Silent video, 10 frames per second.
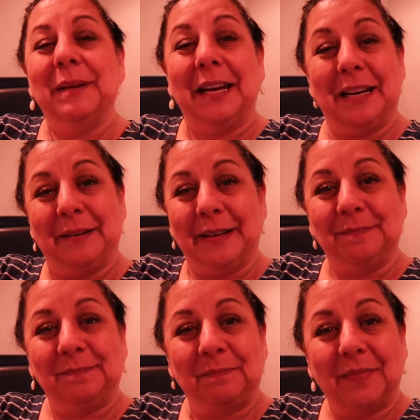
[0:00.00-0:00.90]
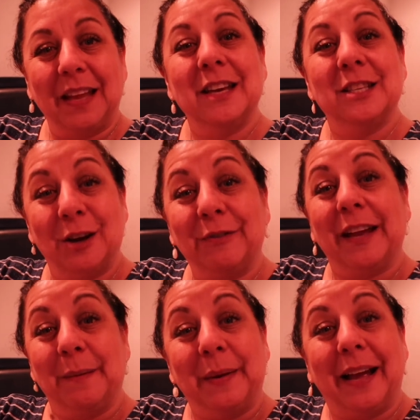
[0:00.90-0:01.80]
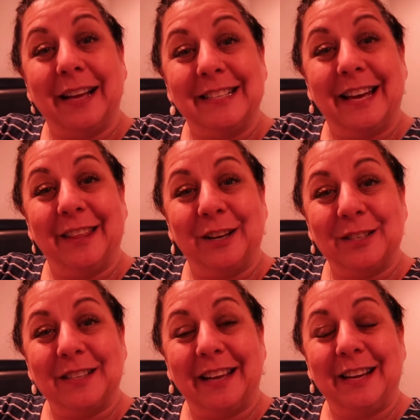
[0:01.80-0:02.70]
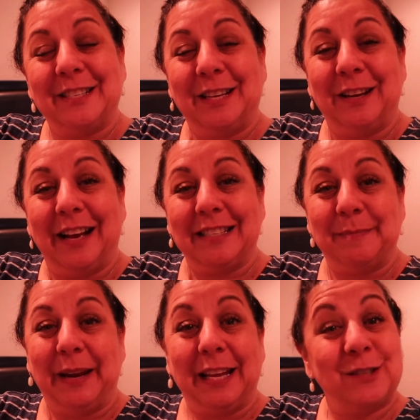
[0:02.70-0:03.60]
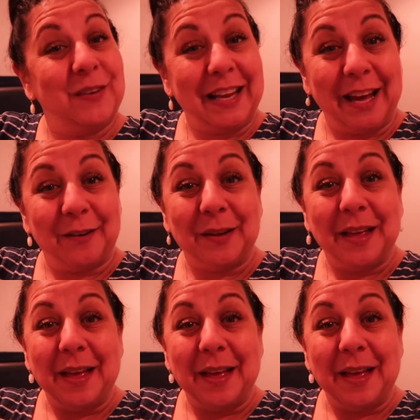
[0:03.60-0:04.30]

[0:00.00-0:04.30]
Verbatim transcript: But anyway, don't forget, be kind to others, and I'll see you guys in my next video.